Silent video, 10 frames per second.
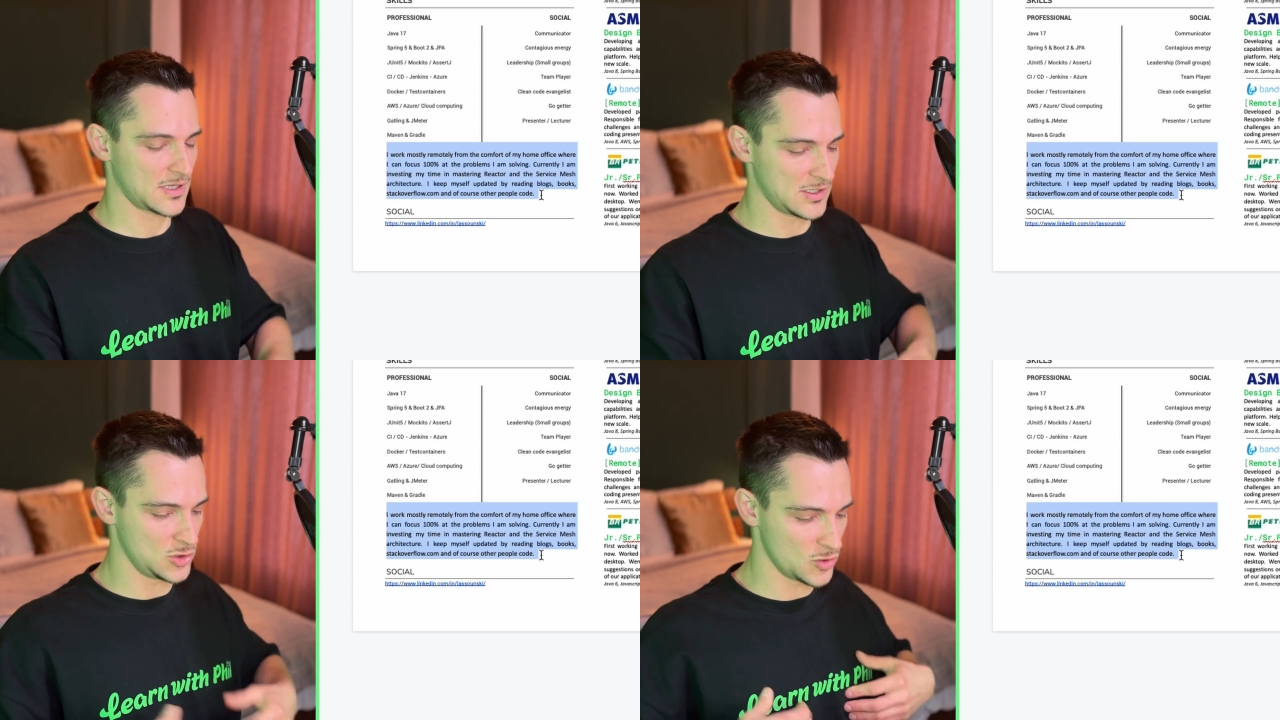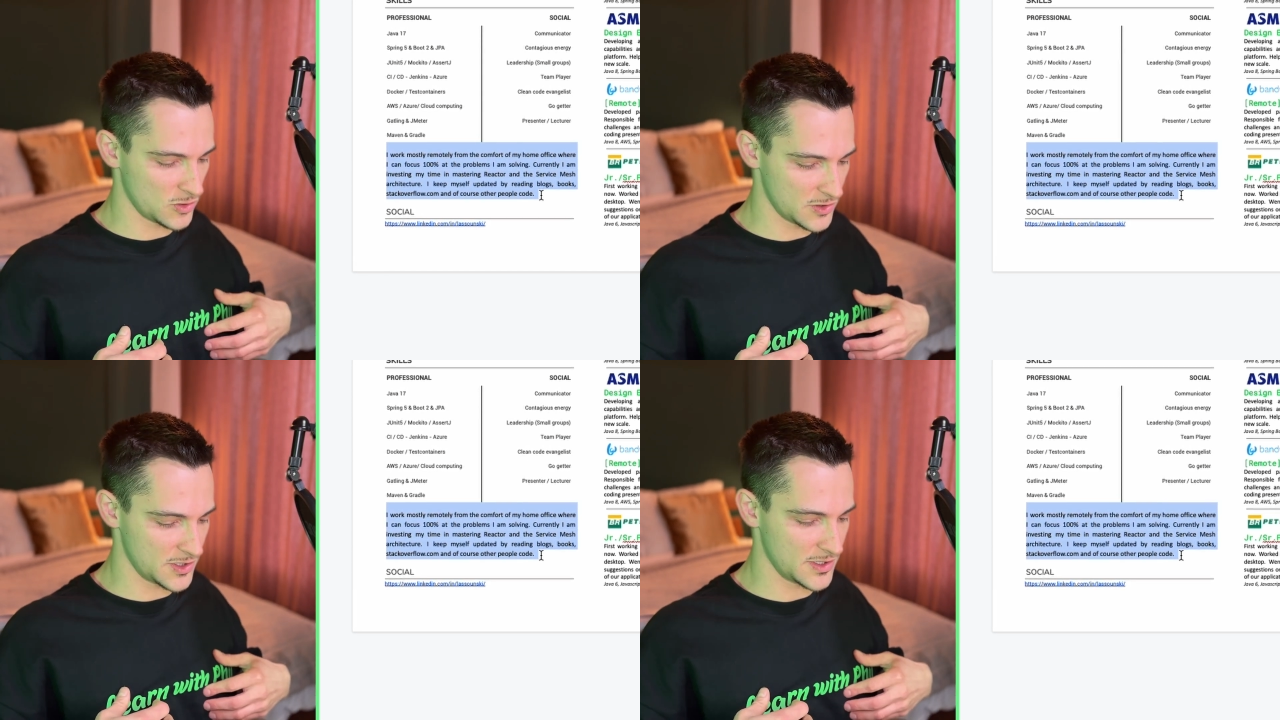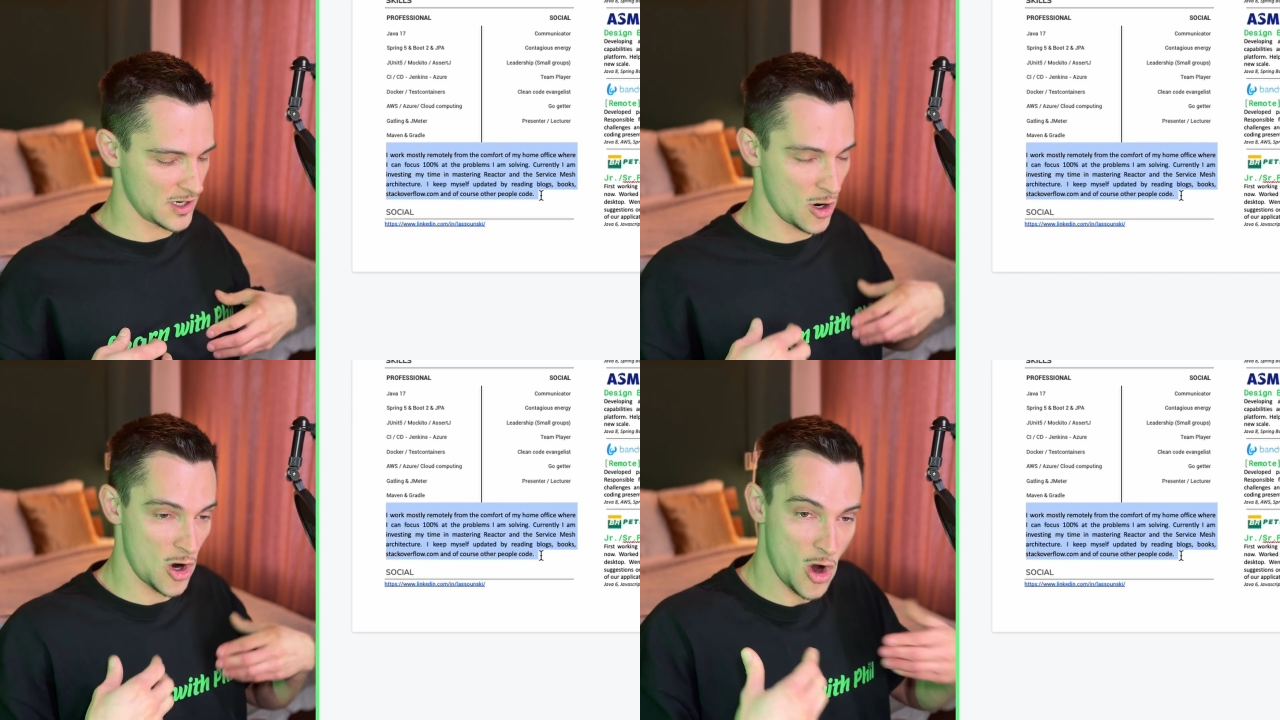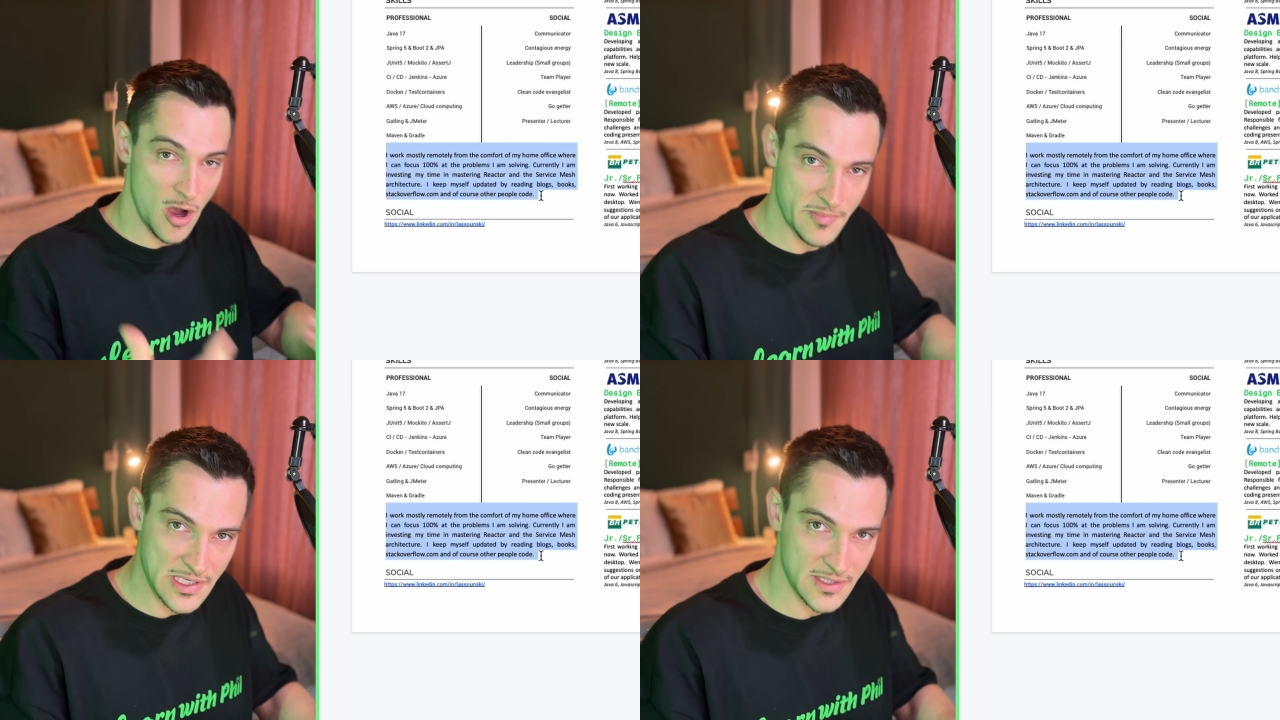your
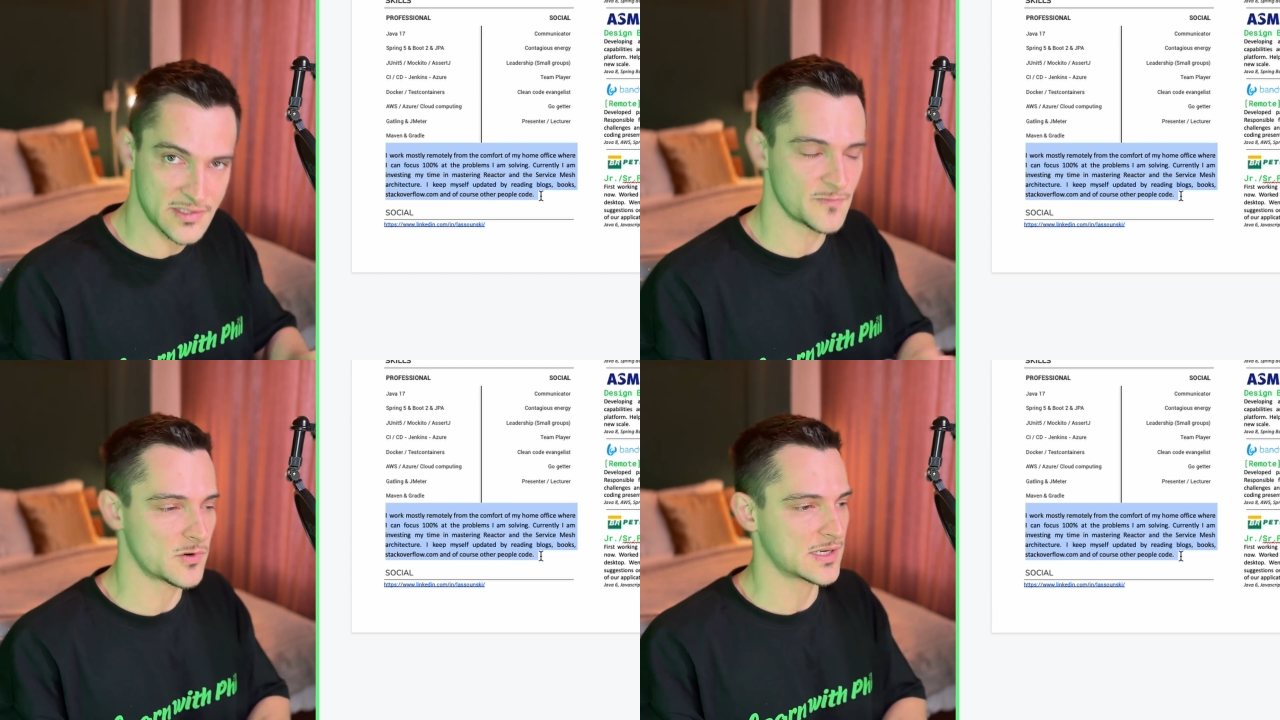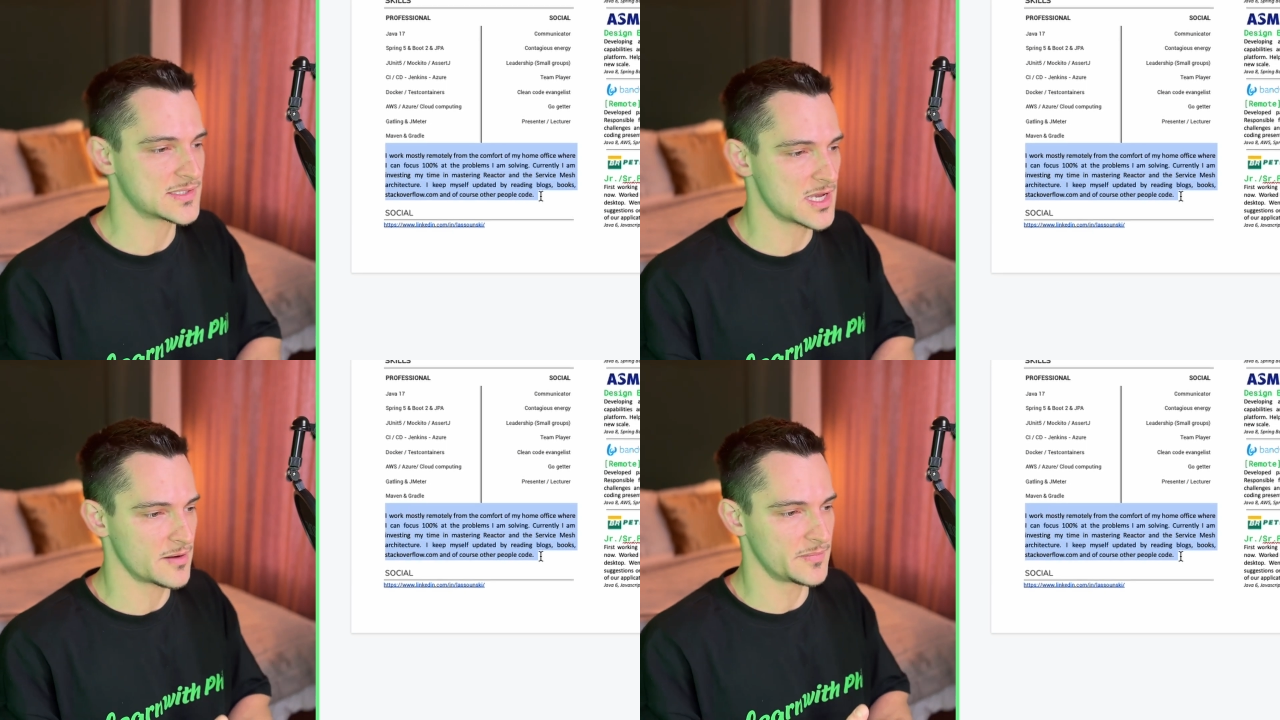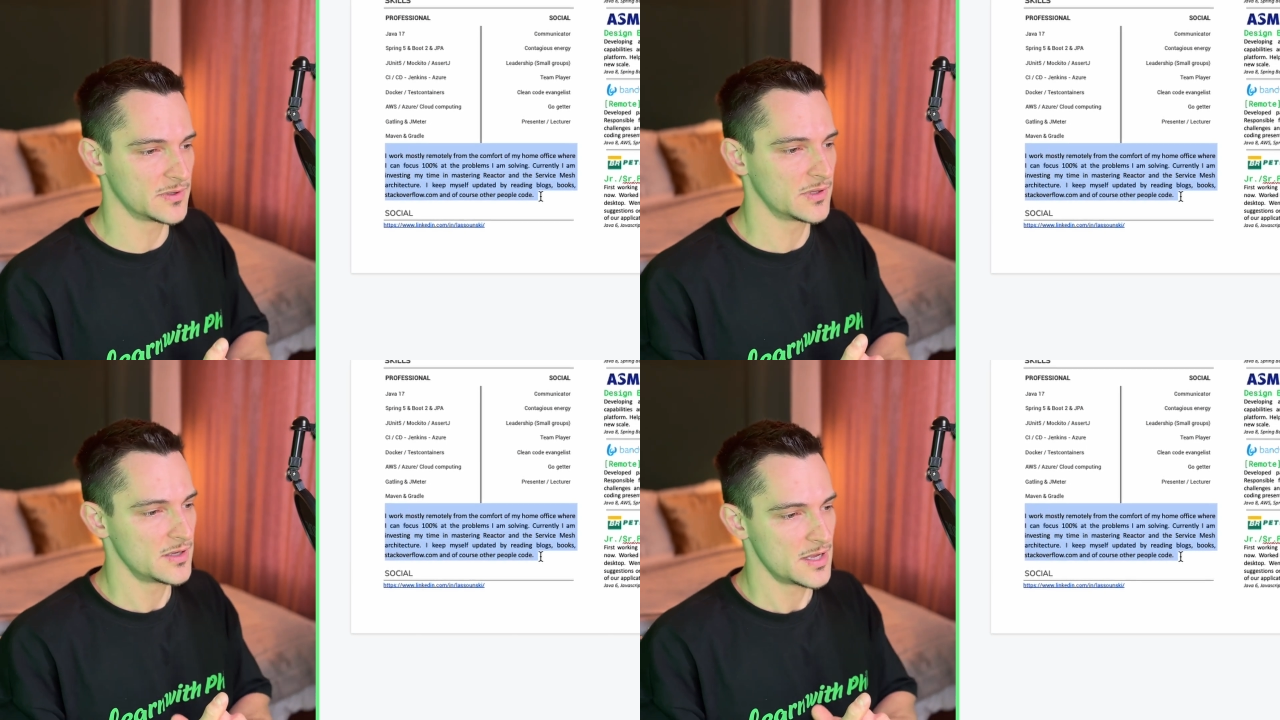hobbies, for example,